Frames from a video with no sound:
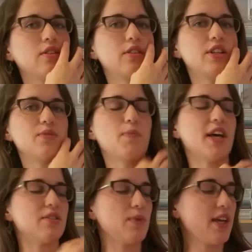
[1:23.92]
this
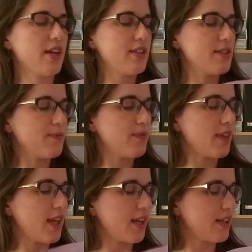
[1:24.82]
past weekend,
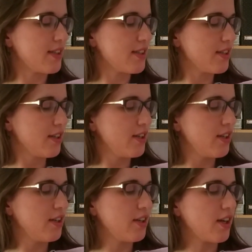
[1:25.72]
and
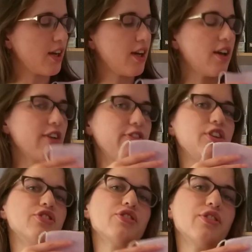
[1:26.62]
I
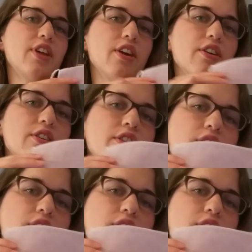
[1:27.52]
finished her there.